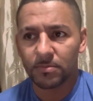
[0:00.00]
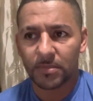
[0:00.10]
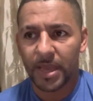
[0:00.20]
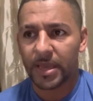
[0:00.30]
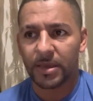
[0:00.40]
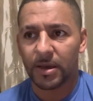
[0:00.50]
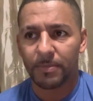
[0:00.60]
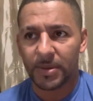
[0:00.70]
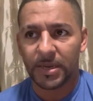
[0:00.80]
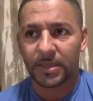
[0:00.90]
They
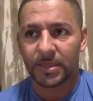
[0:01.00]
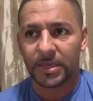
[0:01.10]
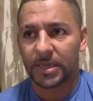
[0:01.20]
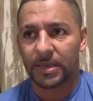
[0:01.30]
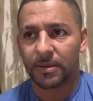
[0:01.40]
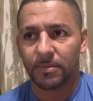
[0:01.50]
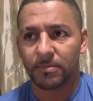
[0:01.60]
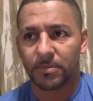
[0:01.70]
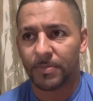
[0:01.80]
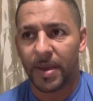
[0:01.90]
immediately,
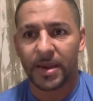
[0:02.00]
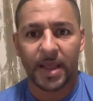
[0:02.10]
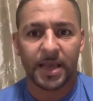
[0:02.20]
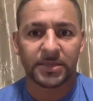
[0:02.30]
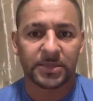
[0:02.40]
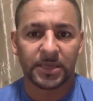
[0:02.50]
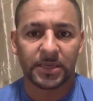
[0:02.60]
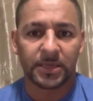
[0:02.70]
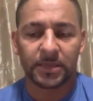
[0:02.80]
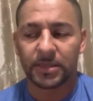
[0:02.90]
the man has
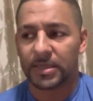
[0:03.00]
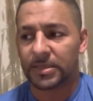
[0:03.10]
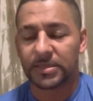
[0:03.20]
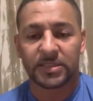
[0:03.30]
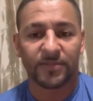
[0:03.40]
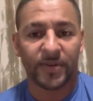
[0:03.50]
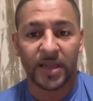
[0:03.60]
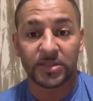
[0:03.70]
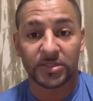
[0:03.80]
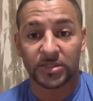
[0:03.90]
the
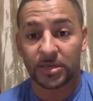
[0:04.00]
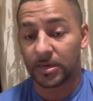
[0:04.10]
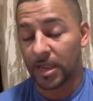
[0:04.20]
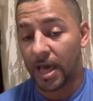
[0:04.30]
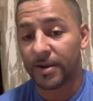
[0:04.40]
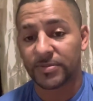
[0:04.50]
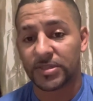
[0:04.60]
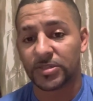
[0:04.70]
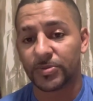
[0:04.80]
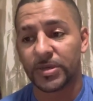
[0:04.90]
disadvantage in a lot of
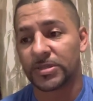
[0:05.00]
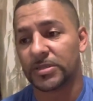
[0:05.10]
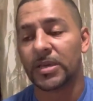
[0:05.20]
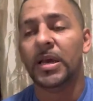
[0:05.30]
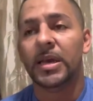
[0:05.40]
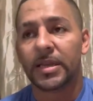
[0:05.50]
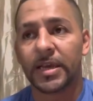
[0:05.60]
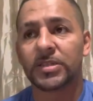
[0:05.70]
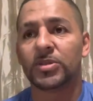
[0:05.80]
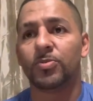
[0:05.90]
situations.
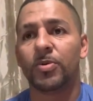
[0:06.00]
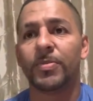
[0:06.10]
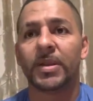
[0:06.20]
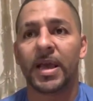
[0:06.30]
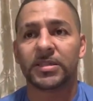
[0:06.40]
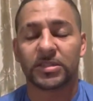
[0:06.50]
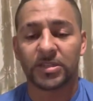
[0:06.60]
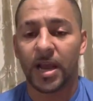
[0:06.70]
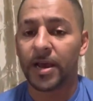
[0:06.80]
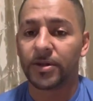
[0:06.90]
Yes, the woman has a
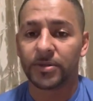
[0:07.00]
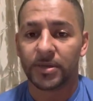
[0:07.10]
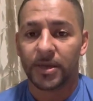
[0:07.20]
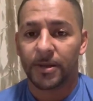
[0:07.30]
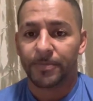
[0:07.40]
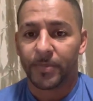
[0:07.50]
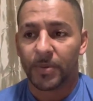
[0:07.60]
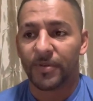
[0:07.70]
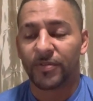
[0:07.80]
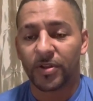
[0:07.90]
child,
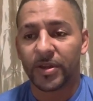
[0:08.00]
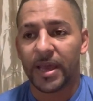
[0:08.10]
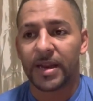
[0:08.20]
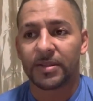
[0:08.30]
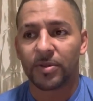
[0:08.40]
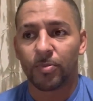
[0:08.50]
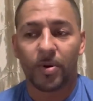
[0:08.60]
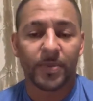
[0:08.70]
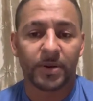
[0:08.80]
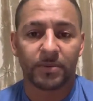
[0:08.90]
but if you look at it, the
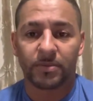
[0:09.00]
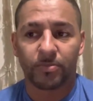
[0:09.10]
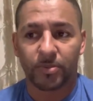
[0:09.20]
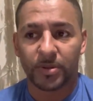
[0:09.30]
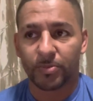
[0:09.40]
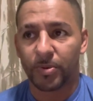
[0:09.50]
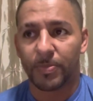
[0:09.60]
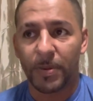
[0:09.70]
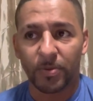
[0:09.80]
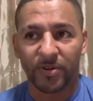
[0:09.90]
woman, what
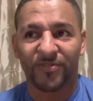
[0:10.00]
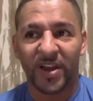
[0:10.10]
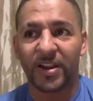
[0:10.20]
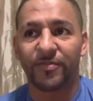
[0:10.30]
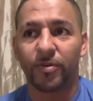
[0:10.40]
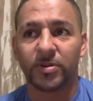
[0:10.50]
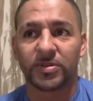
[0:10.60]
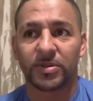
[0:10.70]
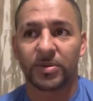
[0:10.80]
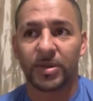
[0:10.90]
people are fighting for
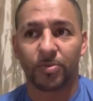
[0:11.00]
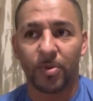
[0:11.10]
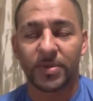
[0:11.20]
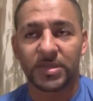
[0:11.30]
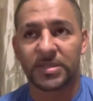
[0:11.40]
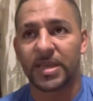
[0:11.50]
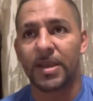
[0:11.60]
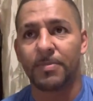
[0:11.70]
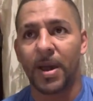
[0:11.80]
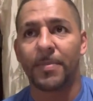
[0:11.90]
is a woman to say,
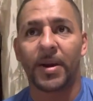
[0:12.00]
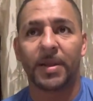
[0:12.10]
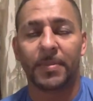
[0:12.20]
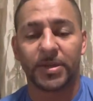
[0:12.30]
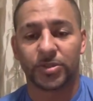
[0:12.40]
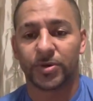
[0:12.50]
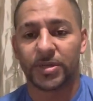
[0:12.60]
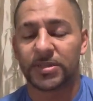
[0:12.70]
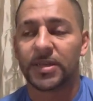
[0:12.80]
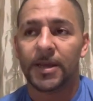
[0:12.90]
my body, my
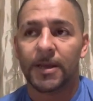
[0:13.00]
choice.